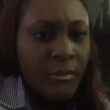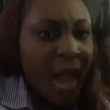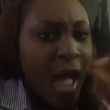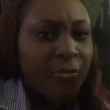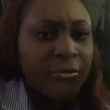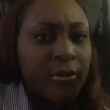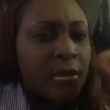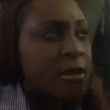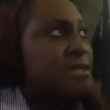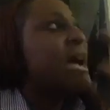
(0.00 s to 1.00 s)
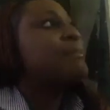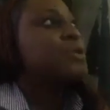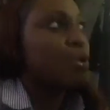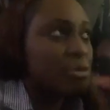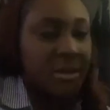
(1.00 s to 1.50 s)
I've typed
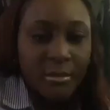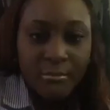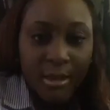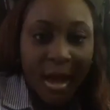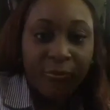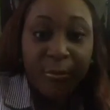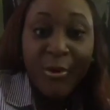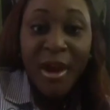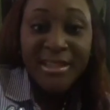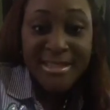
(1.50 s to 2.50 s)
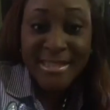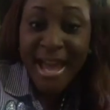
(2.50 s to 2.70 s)
out, because I'm writing